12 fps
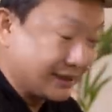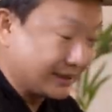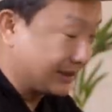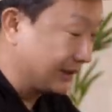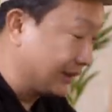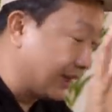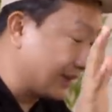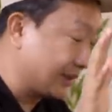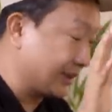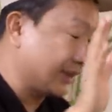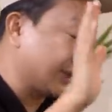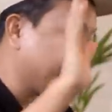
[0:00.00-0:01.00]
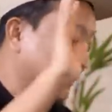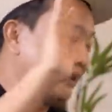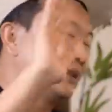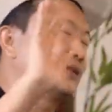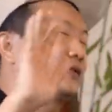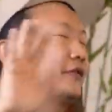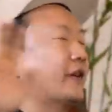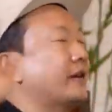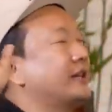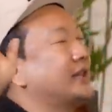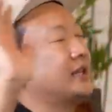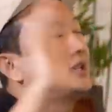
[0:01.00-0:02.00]
is the last segment and it's
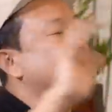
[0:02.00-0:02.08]
very